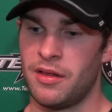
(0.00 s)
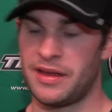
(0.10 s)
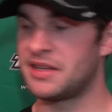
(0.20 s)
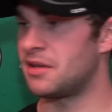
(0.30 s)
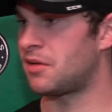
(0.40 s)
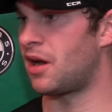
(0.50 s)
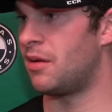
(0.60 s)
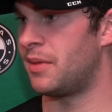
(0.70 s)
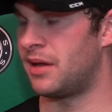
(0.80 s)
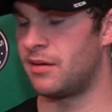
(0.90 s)
things will
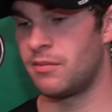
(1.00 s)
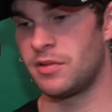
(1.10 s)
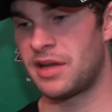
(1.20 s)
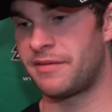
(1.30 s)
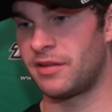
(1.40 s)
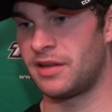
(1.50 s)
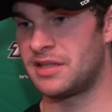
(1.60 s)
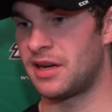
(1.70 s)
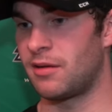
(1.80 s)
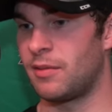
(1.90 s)
come, and we'll definitely
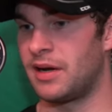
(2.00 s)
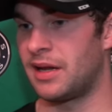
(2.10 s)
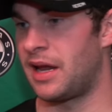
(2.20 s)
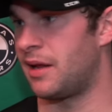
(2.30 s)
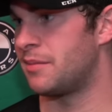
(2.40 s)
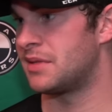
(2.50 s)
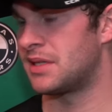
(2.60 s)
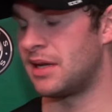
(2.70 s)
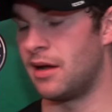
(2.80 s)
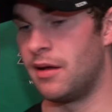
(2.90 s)
start winning
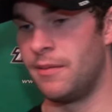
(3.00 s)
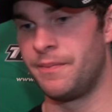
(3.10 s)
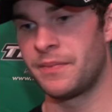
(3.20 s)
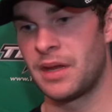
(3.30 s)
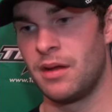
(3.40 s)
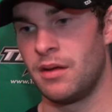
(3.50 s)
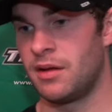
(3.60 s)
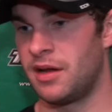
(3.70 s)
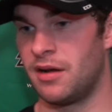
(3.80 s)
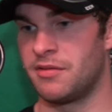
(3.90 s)
games. Um,
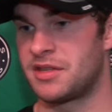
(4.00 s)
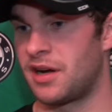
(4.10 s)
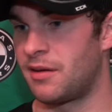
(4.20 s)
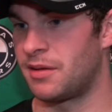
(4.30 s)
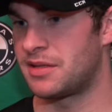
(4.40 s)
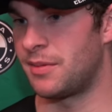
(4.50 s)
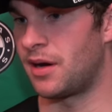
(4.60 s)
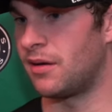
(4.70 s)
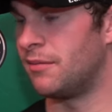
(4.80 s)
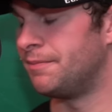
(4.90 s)
you know, starting with
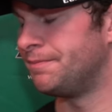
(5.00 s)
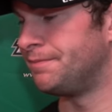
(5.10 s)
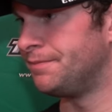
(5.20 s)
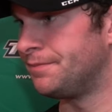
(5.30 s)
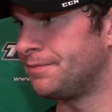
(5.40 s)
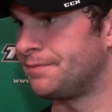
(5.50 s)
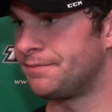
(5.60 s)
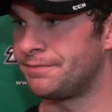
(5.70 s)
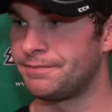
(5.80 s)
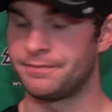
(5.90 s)
tomorrow.
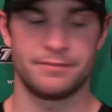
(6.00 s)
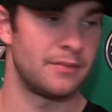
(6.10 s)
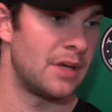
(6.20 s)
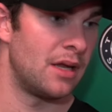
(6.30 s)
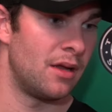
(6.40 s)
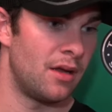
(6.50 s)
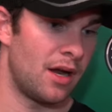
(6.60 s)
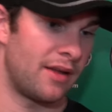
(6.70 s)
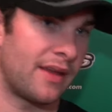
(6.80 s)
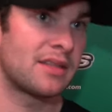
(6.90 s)
All
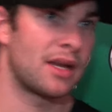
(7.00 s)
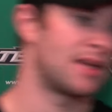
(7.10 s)
right, thanks